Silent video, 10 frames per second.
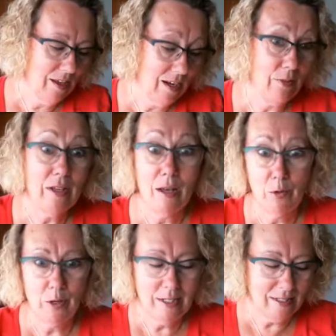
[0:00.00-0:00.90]
I think I'm
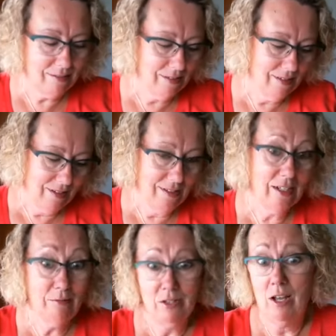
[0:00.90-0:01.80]
crazy.
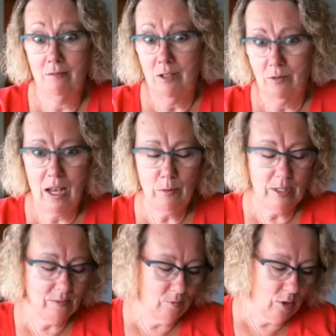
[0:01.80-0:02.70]
It's not, the apple
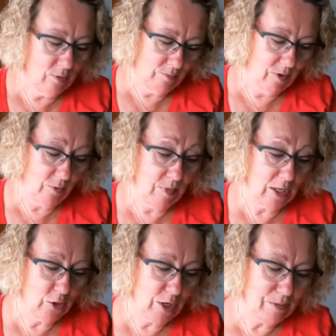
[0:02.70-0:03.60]
doesn't fall far from that
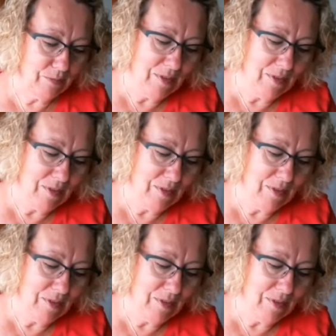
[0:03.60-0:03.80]
tree.